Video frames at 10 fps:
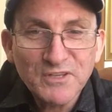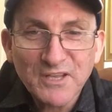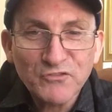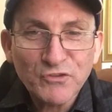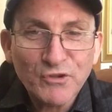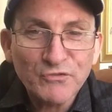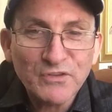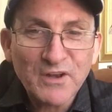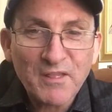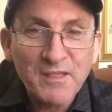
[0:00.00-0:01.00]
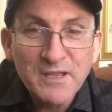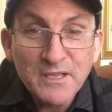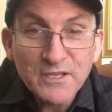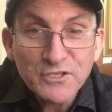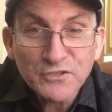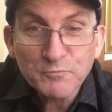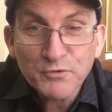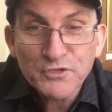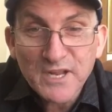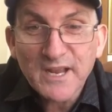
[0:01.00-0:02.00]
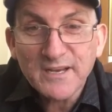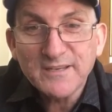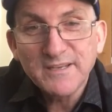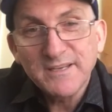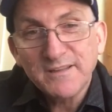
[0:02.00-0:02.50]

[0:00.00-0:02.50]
Doesn't cost anything. You just pretend